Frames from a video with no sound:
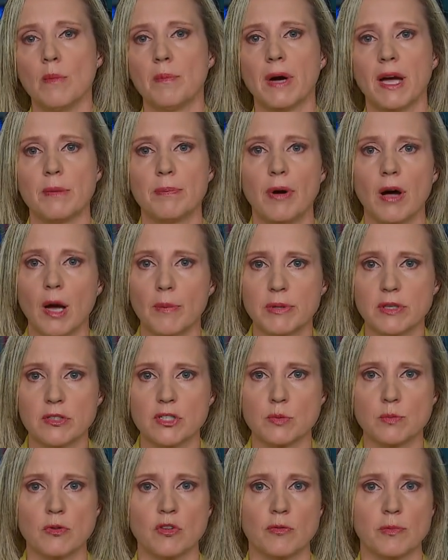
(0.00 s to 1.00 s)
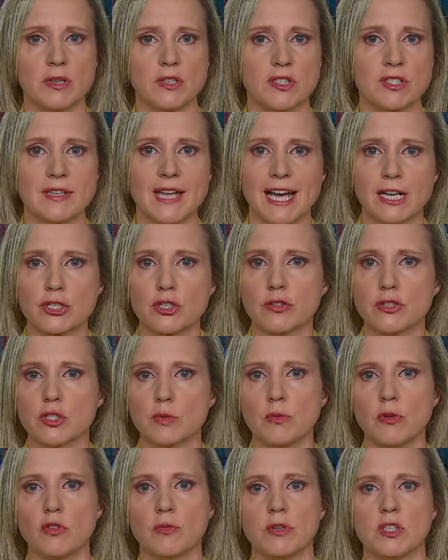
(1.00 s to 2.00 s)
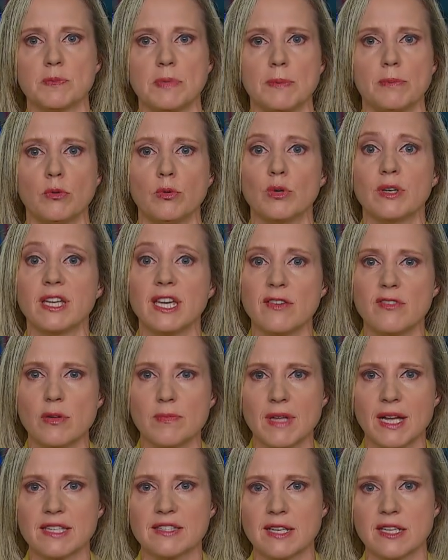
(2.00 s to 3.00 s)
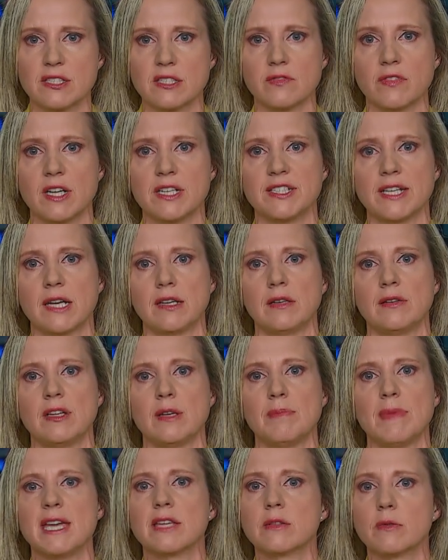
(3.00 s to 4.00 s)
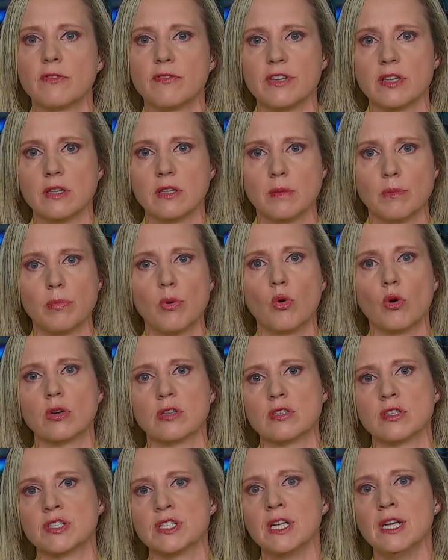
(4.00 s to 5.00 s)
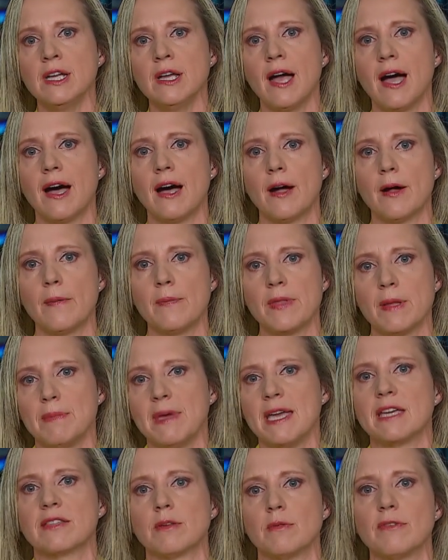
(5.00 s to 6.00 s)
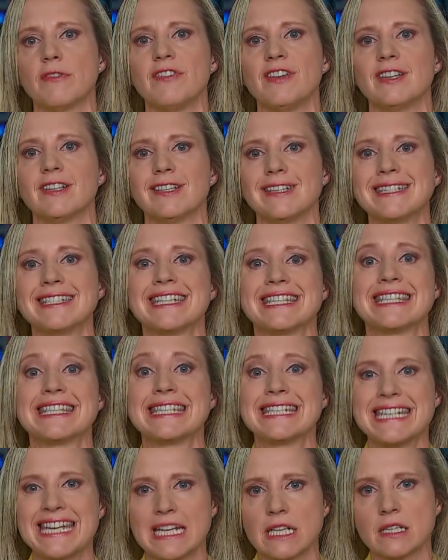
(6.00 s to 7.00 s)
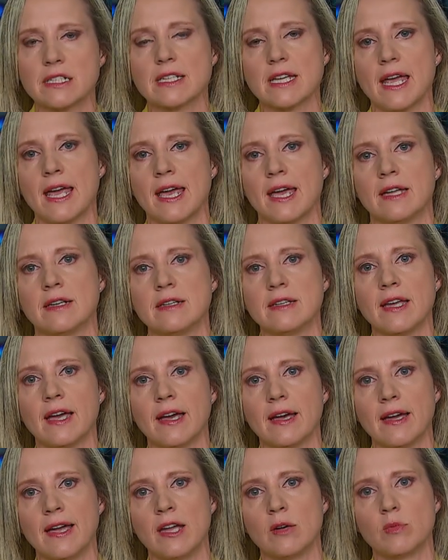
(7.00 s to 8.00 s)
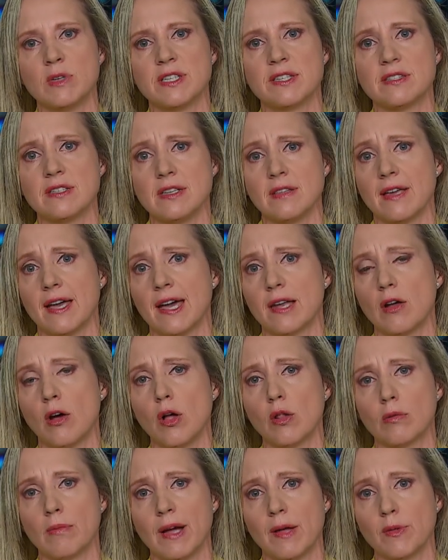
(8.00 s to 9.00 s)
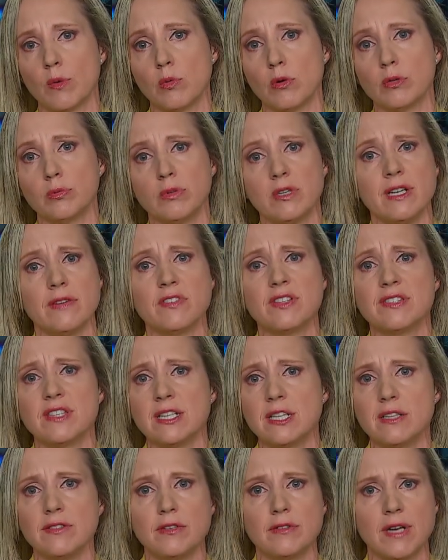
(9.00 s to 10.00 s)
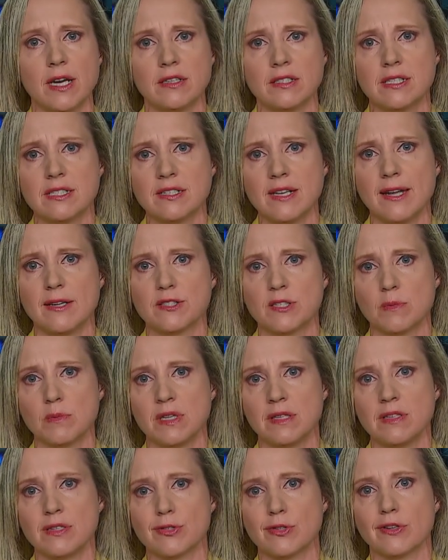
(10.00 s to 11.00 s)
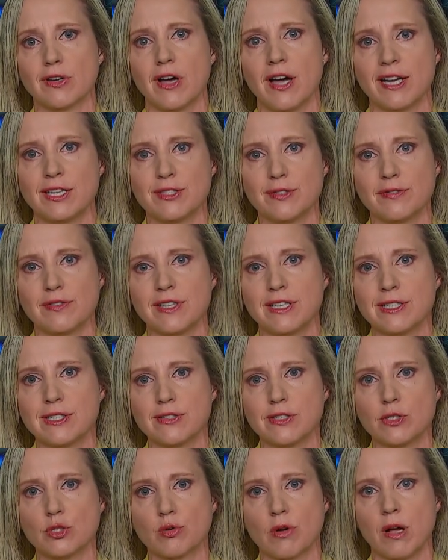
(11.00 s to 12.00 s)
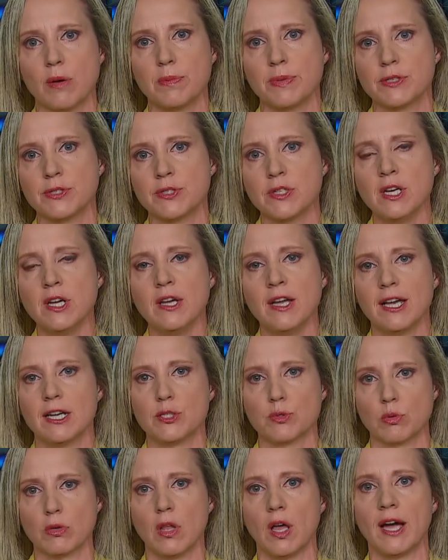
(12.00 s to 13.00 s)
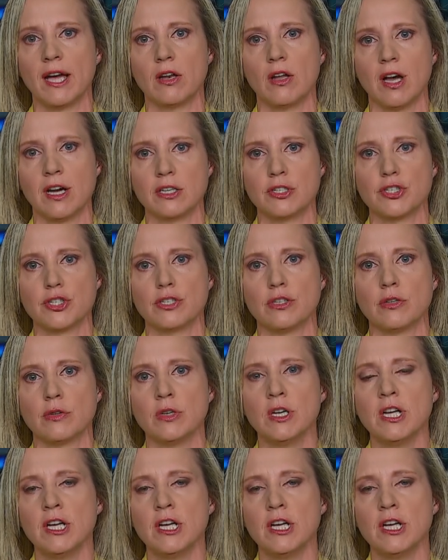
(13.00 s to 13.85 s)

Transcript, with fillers: by populist movements, nationalist movements, people who give them that sense of identity, make them feel important, um, make them feel distinct, and uh, and we see that all around the world. We're even seeing it in the United States. I mean, these are the kinds of things that Trump has has relied on to